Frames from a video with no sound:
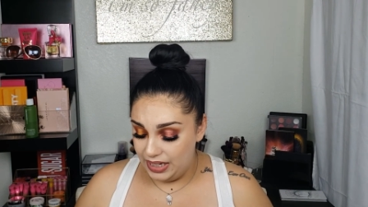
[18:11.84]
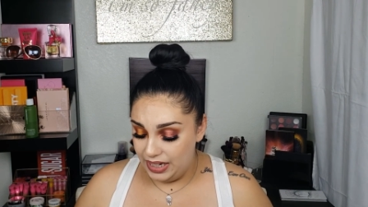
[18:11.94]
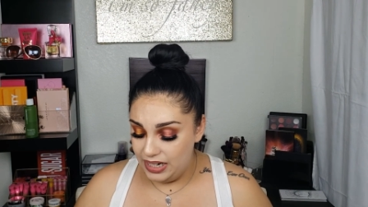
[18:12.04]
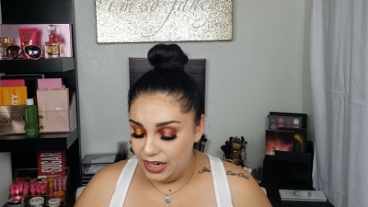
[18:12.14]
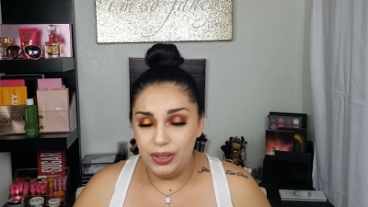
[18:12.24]

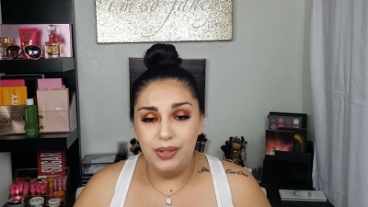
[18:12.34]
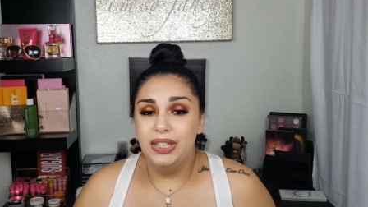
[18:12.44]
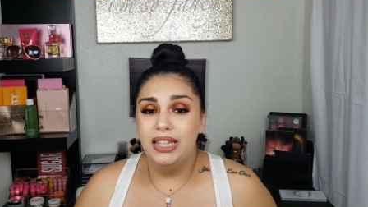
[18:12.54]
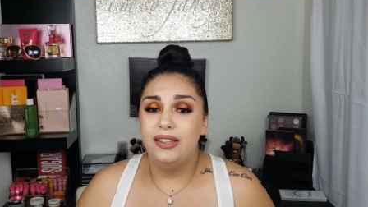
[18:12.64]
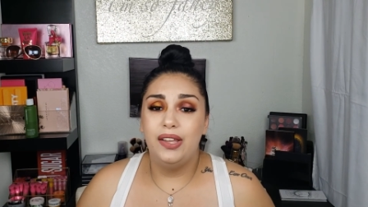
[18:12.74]
I don't even
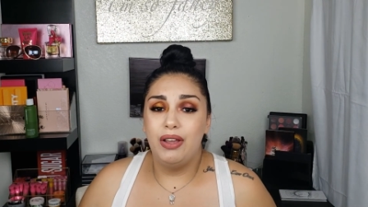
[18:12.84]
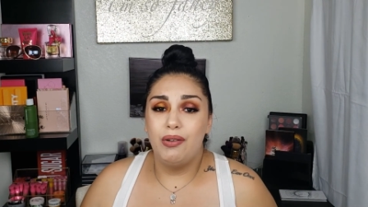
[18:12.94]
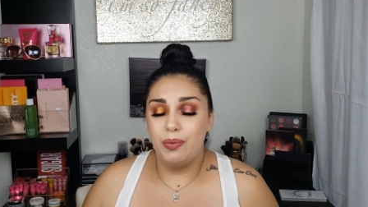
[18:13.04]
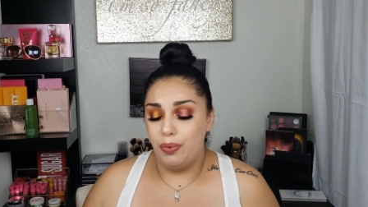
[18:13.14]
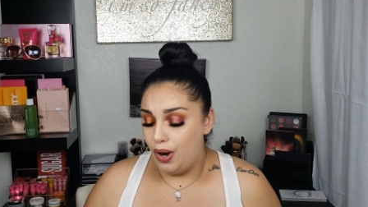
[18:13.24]
think that there
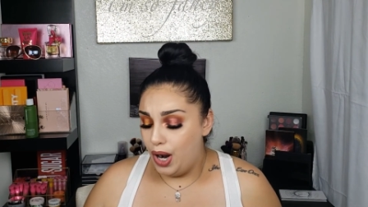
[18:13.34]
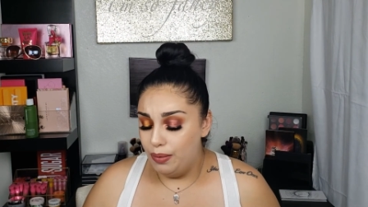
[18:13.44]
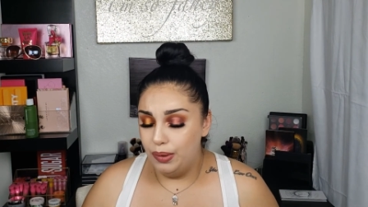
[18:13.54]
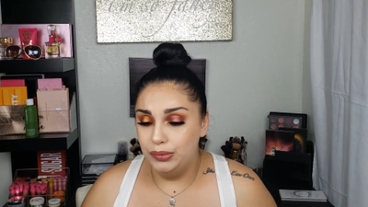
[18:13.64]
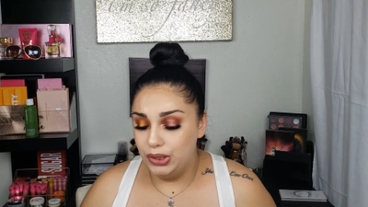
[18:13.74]
were
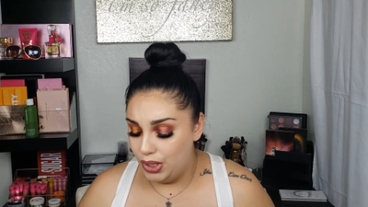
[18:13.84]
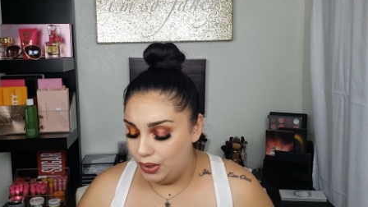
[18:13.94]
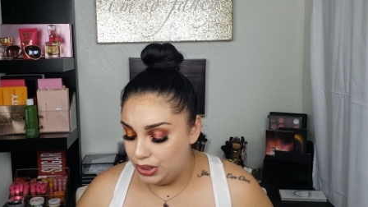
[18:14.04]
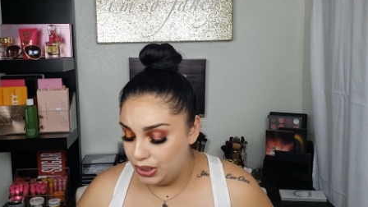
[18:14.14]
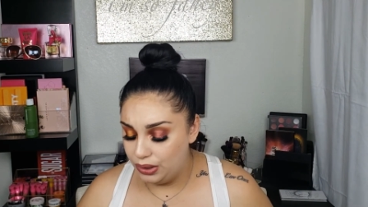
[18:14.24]
problems. You know, it
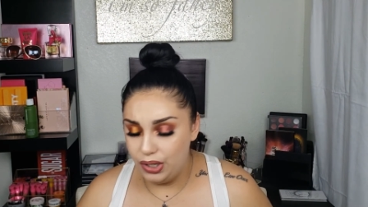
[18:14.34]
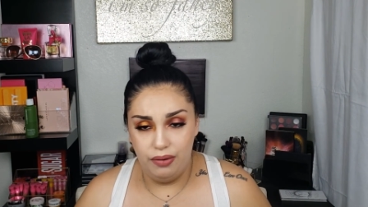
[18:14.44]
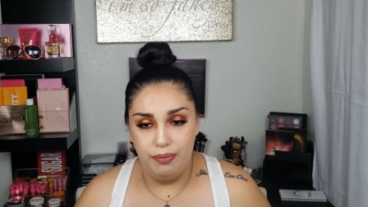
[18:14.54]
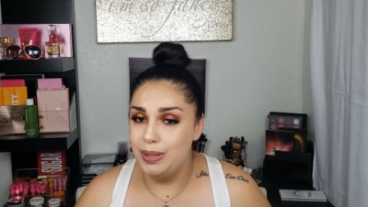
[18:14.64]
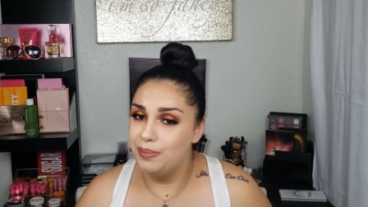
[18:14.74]
just could
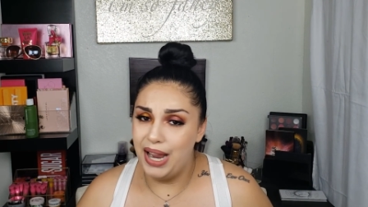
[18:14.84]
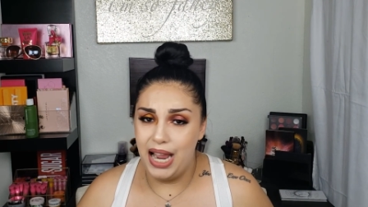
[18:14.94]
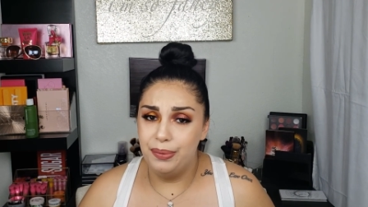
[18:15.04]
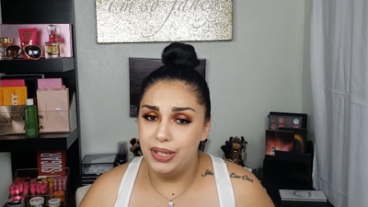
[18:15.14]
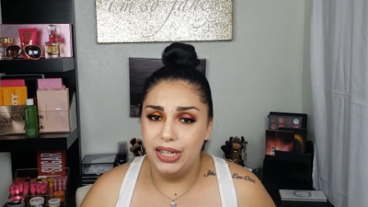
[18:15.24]
have been my
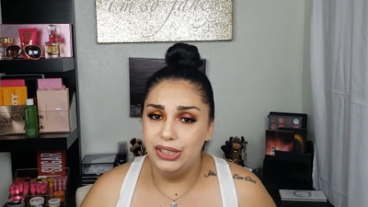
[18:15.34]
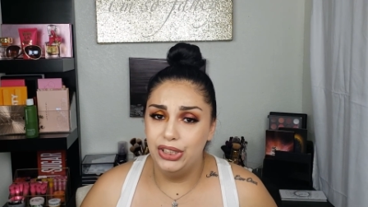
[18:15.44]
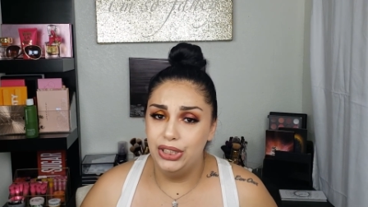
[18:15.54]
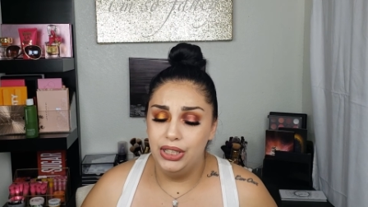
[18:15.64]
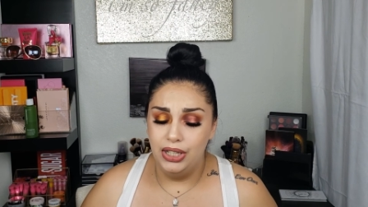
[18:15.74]

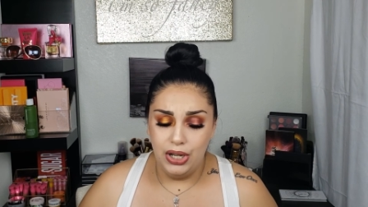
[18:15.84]
application.